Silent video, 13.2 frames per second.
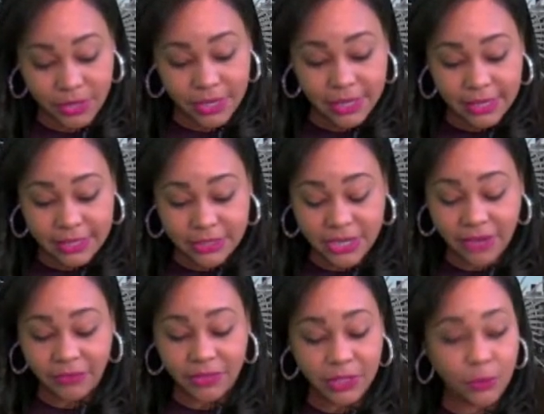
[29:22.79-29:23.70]
you
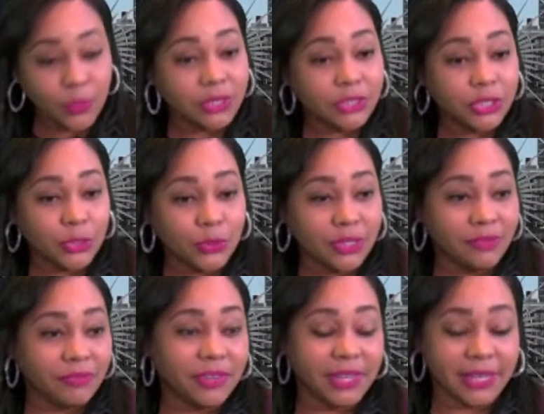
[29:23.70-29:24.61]
definitely want to tune
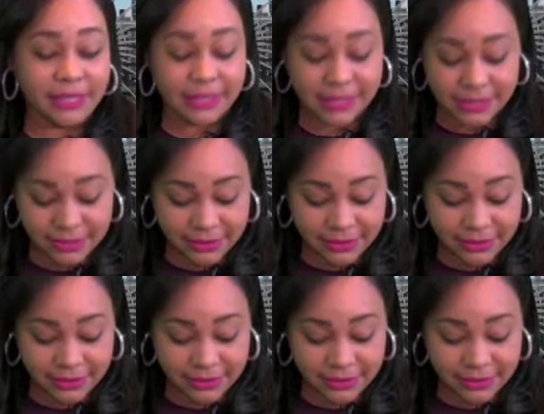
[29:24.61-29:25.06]
in for this.